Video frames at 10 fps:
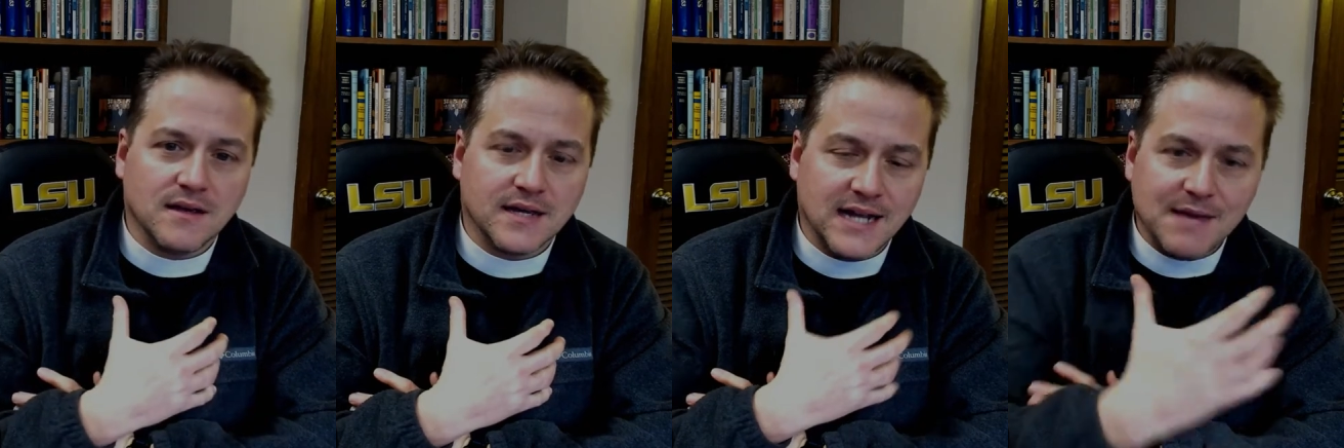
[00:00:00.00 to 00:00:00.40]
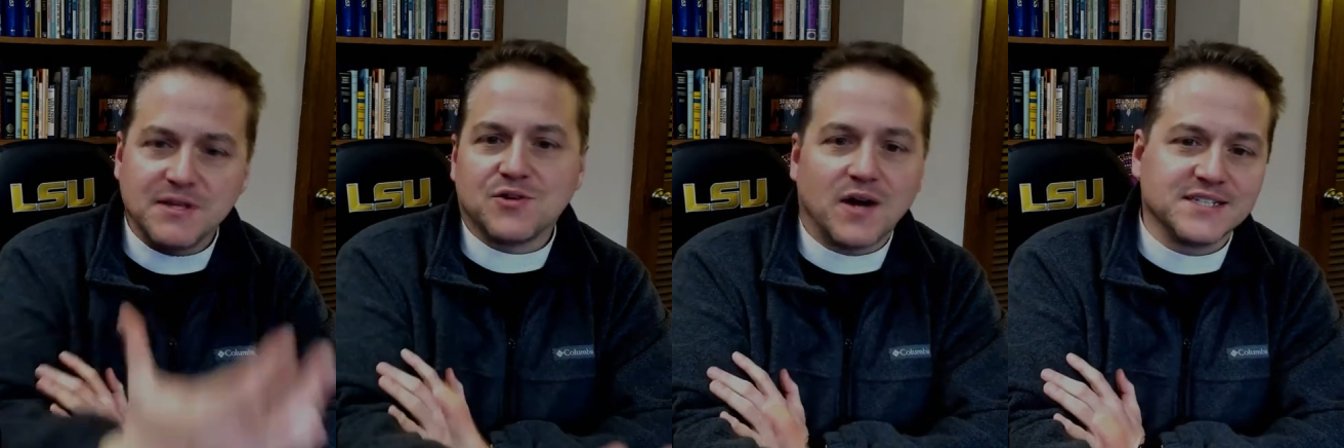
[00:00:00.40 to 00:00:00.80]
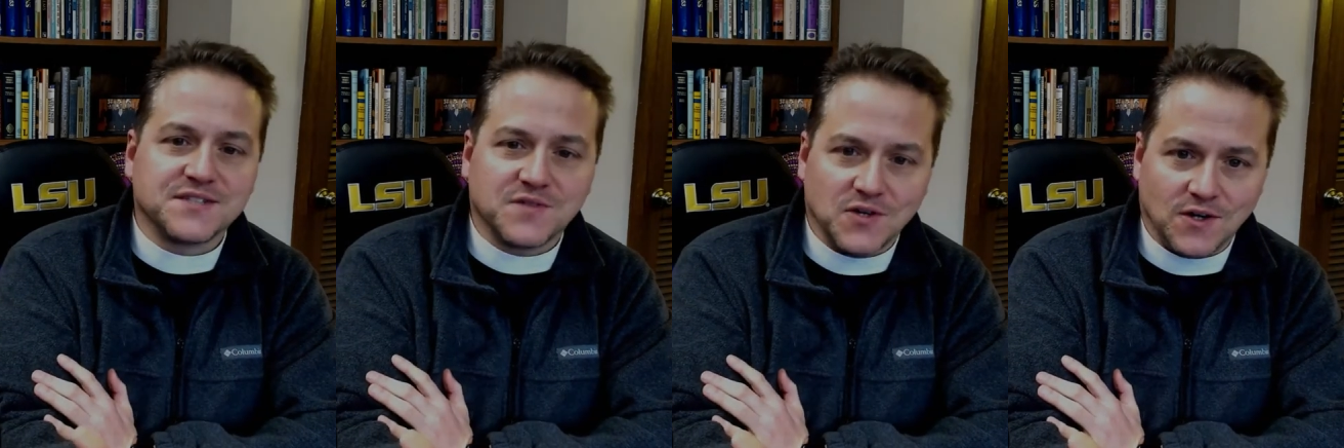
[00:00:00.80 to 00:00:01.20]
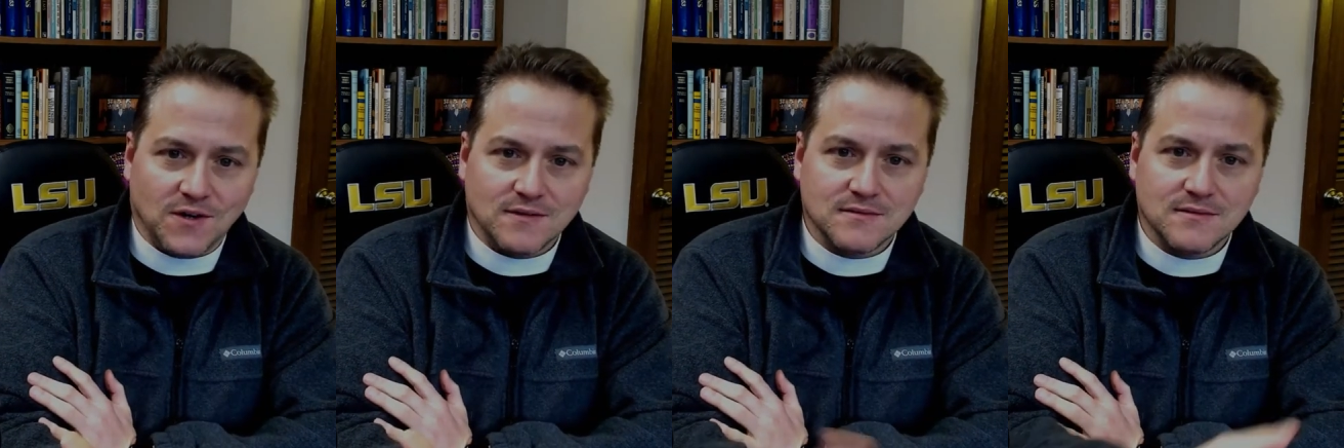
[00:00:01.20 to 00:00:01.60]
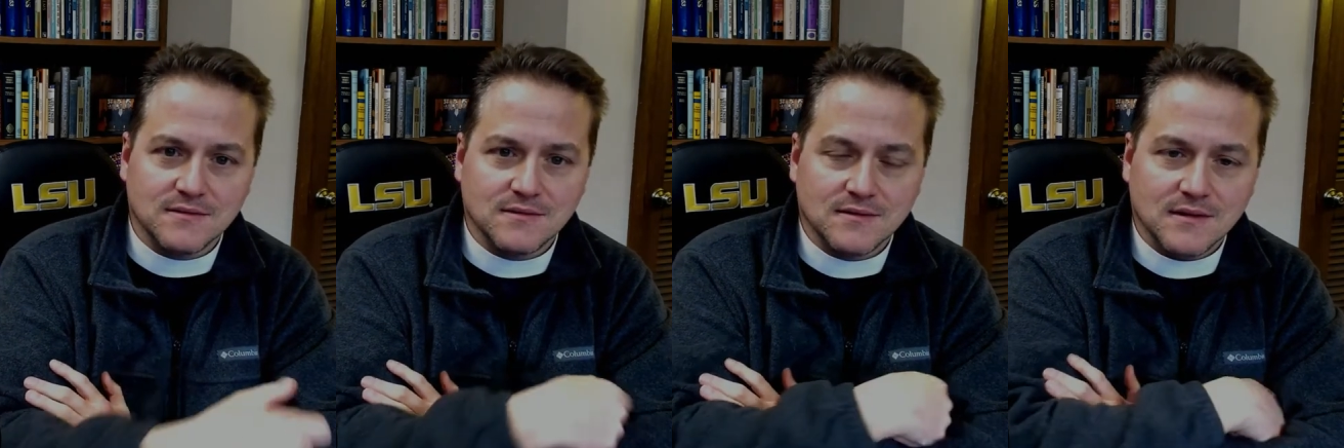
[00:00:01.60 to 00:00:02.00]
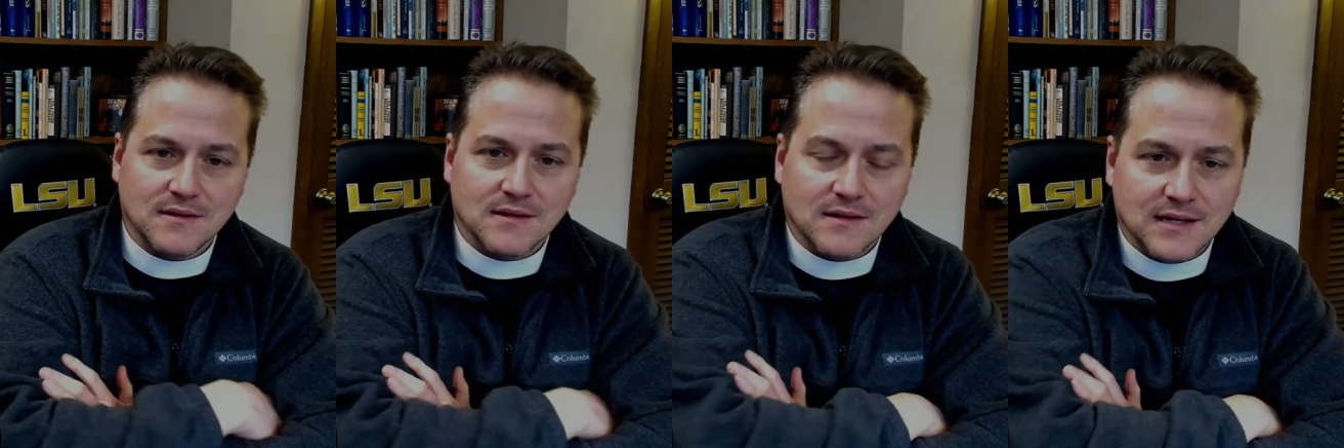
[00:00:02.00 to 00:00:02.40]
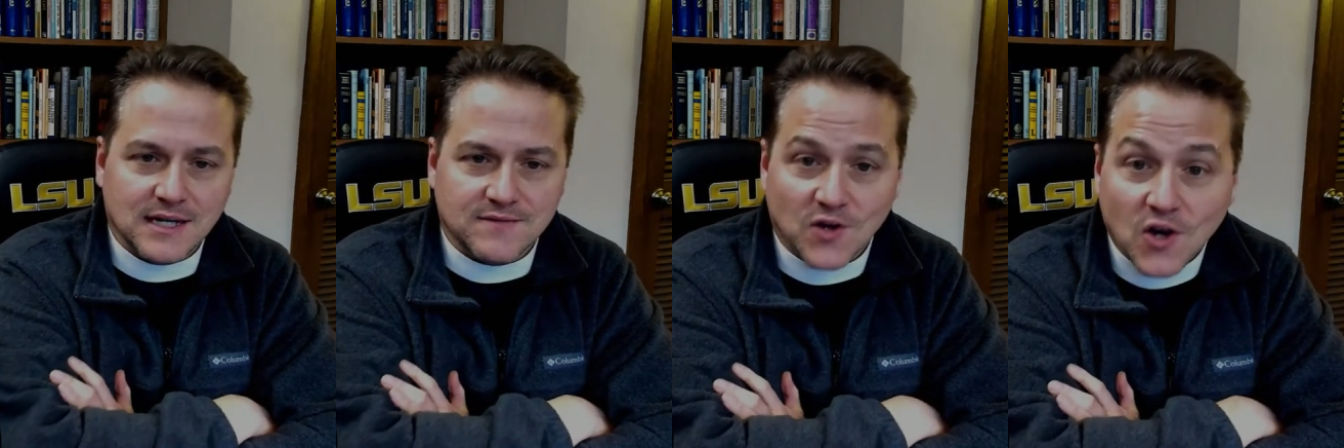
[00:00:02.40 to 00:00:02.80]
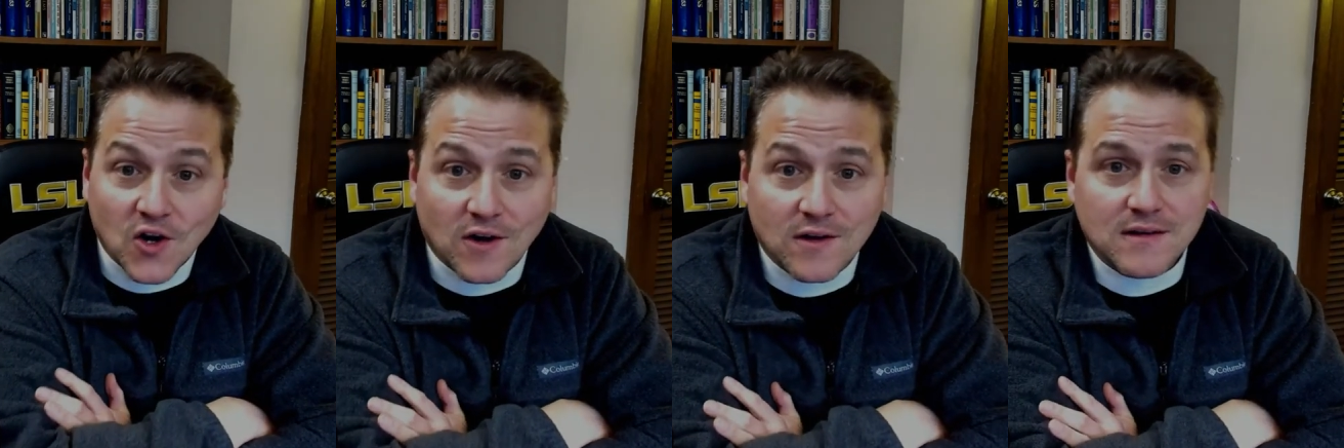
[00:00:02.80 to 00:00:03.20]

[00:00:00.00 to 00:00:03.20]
can I be Christ for her? And for her,